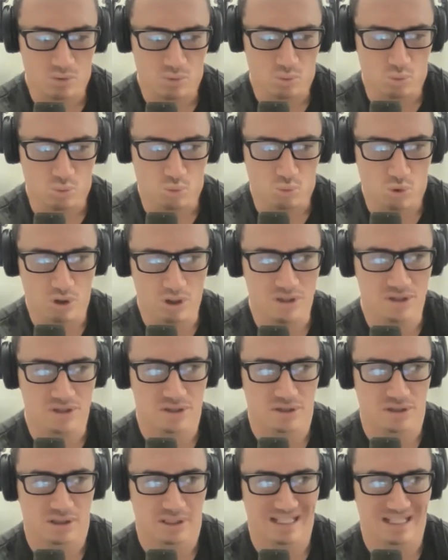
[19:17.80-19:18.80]
what
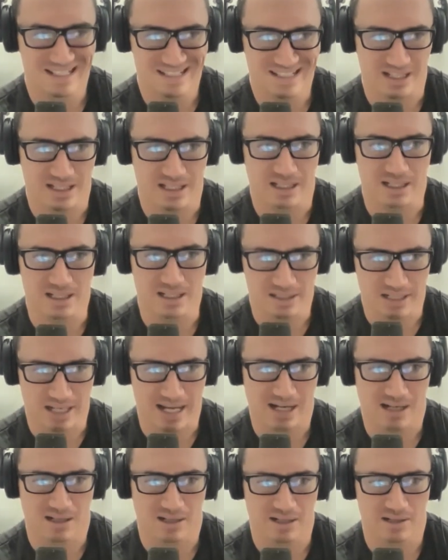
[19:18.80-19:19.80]
is it
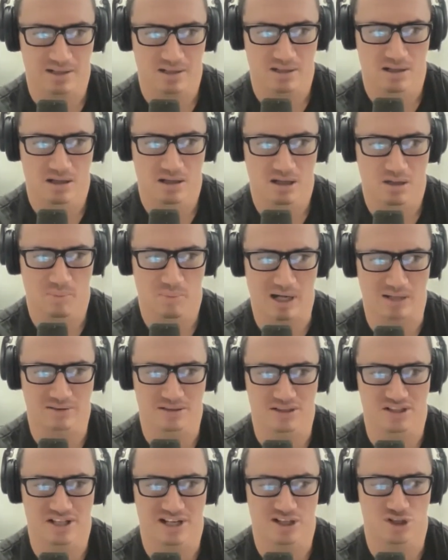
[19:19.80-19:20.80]
exactly about
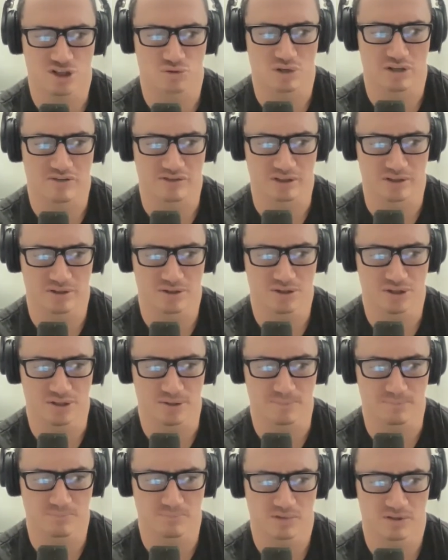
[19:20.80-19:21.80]
the sexual
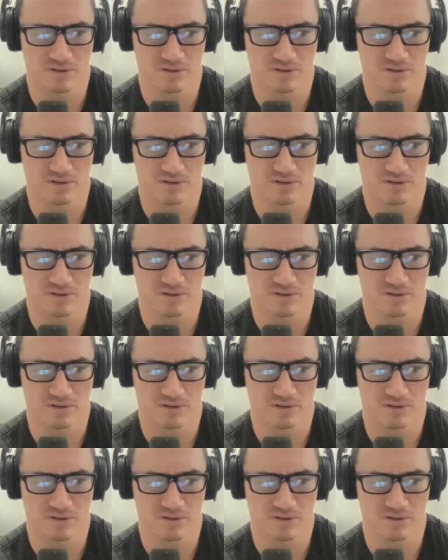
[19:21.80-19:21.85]
revolution